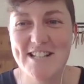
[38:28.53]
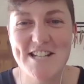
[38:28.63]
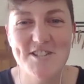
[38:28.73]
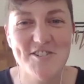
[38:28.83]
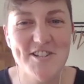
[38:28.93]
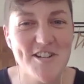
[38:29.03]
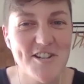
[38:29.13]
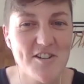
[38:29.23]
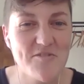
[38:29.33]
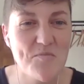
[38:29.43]
Linda and
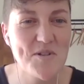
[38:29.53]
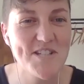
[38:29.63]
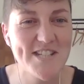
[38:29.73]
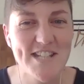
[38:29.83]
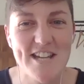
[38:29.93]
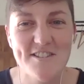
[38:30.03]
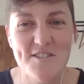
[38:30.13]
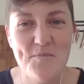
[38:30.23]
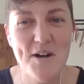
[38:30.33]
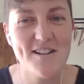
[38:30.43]
Gergo for putting together
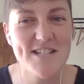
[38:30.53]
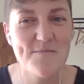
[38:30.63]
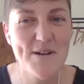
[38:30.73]
the party